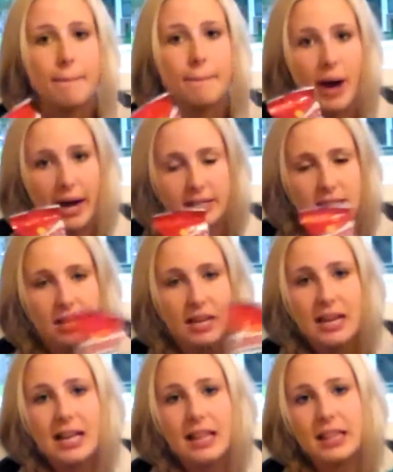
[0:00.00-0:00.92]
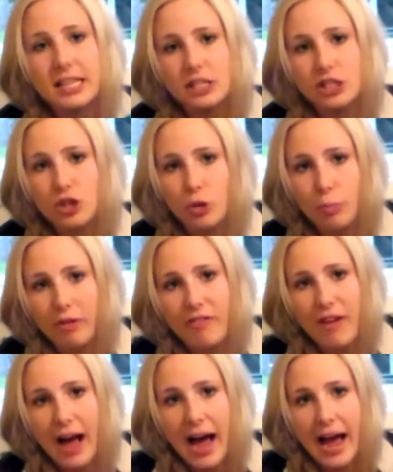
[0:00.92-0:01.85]
But these do
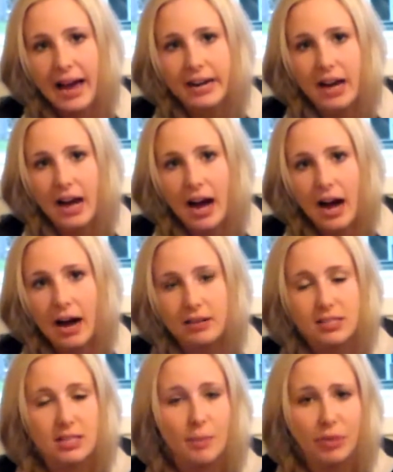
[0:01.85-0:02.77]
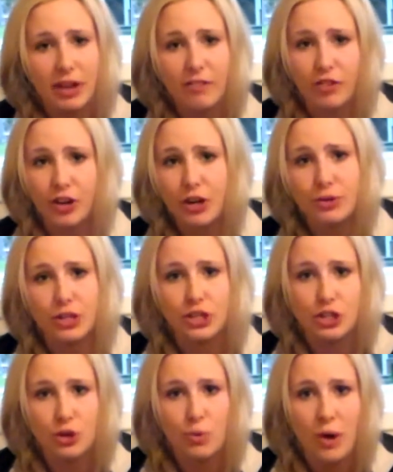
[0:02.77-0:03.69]
provide something for you to
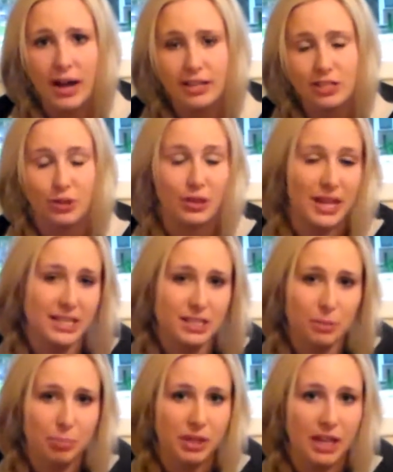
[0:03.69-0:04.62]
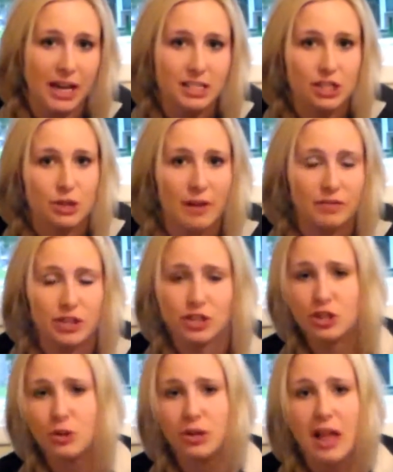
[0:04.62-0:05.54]
chew on, so that's a plus. You have to
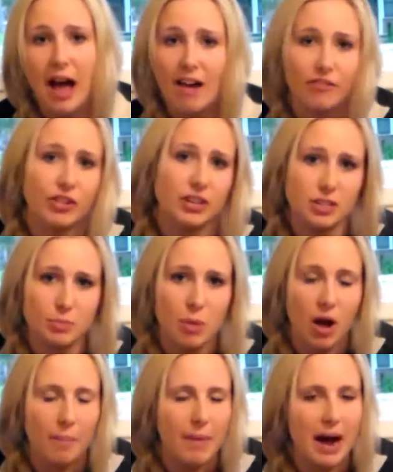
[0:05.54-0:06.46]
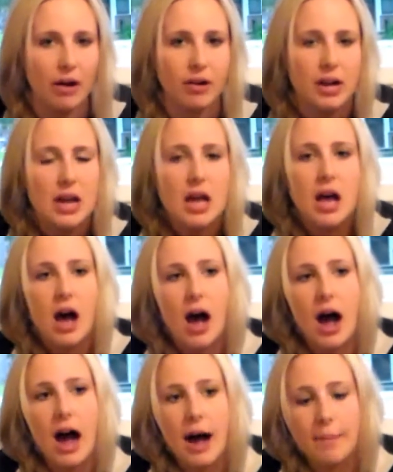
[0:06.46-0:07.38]
chew a lot for a small amount.
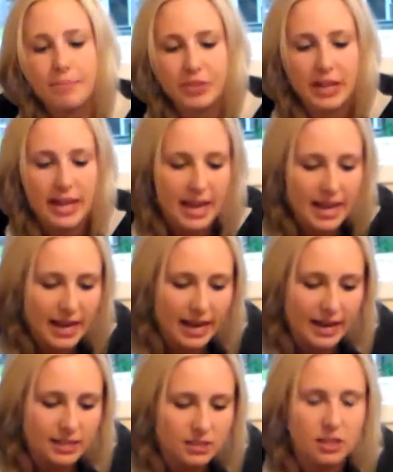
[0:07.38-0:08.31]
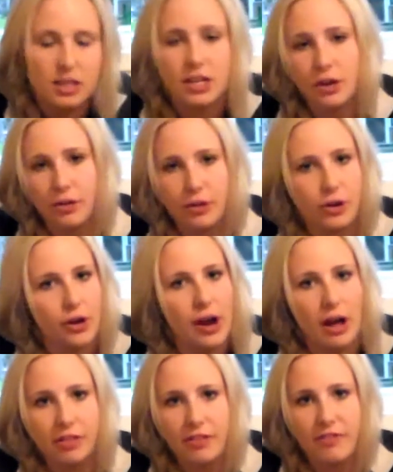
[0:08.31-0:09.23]
And, you know, they're your
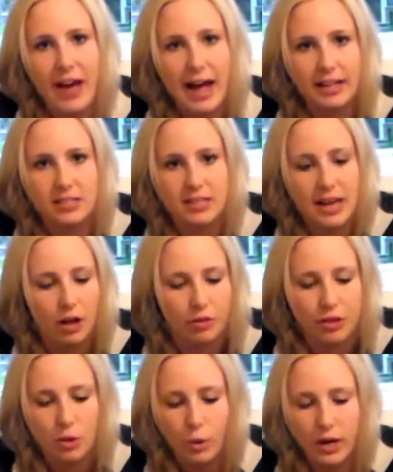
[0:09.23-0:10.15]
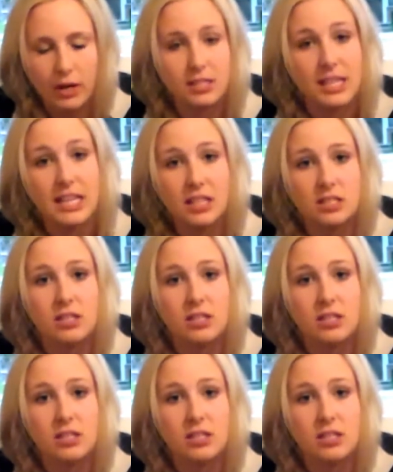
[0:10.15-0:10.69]
healthy fats, the healthy oils in the